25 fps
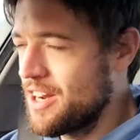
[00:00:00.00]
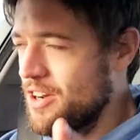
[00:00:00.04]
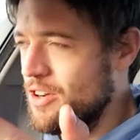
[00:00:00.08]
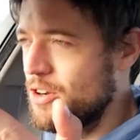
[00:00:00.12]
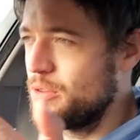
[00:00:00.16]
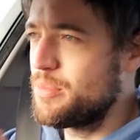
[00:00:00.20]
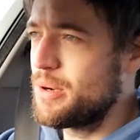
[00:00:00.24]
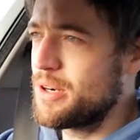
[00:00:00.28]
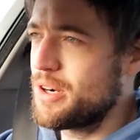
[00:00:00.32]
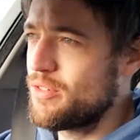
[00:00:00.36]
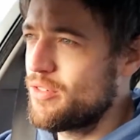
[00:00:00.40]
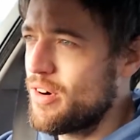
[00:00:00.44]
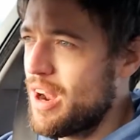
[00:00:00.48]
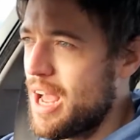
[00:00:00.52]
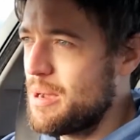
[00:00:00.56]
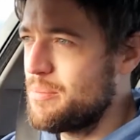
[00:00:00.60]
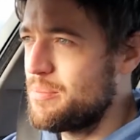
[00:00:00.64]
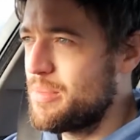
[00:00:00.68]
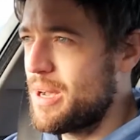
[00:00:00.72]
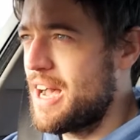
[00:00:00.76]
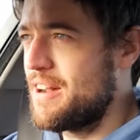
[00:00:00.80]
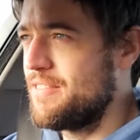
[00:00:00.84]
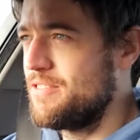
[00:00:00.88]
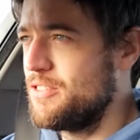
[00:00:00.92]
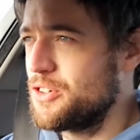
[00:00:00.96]
it up on a ramp,
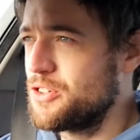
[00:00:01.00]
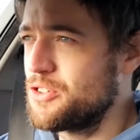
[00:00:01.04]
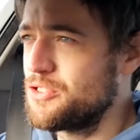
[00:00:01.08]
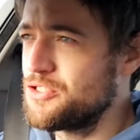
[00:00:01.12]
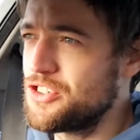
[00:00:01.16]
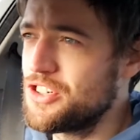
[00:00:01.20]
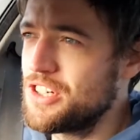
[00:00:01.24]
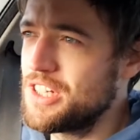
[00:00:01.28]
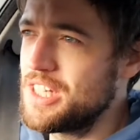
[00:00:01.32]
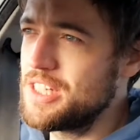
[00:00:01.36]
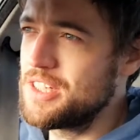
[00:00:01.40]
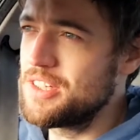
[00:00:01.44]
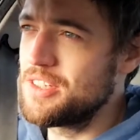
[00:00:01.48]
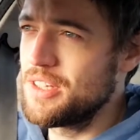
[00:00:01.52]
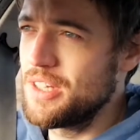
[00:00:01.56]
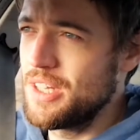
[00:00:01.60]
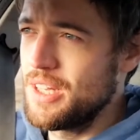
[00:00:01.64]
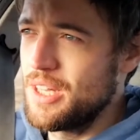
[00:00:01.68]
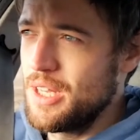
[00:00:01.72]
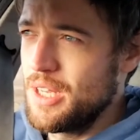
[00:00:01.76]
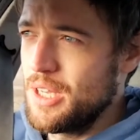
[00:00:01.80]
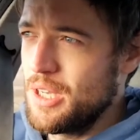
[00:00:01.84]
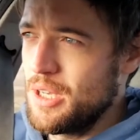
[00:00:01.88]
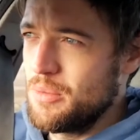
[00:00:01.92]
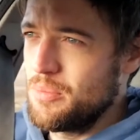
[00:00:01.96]
I haven't looked underneath,
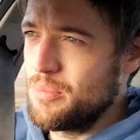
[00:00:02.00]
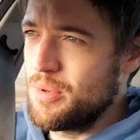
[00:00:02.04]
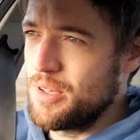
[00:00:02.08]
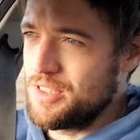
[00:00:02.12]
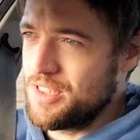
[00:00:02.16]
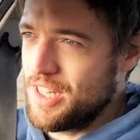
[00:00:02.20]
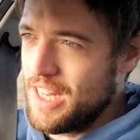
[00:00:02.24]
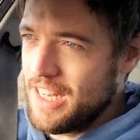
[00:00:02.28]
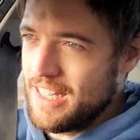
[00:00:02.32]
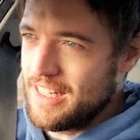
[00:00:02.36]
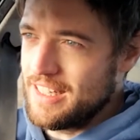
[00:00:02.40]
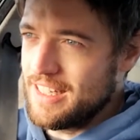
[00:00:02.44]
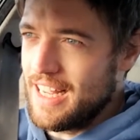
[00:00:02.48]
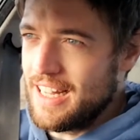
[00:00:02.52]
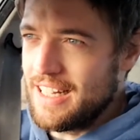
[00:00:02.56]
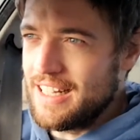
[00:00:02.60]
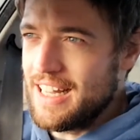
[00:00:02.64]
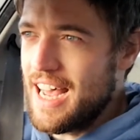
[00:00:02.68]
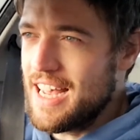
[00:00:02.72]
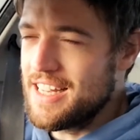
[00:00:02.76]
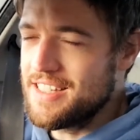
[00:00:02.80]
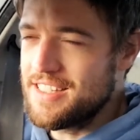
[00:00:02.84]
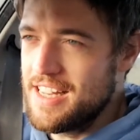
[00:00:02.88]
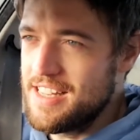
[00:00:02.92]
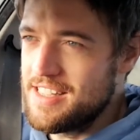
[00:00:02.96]
but I was saying in that
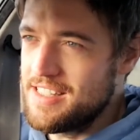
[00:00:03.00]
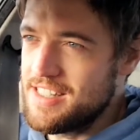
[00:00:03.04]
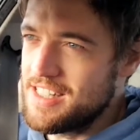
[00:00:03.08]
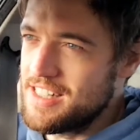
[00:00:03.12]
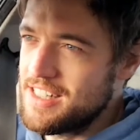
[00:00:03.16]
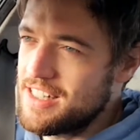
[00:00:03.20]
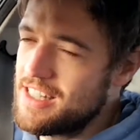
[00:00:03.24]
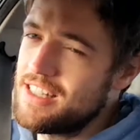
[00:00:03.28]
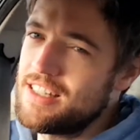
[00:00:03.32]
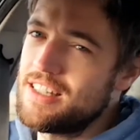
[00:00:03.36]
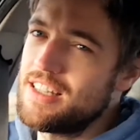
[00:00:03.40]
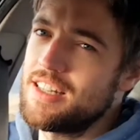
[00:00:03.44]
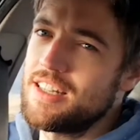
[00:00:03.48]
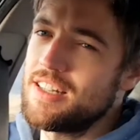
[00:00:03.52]
last NCT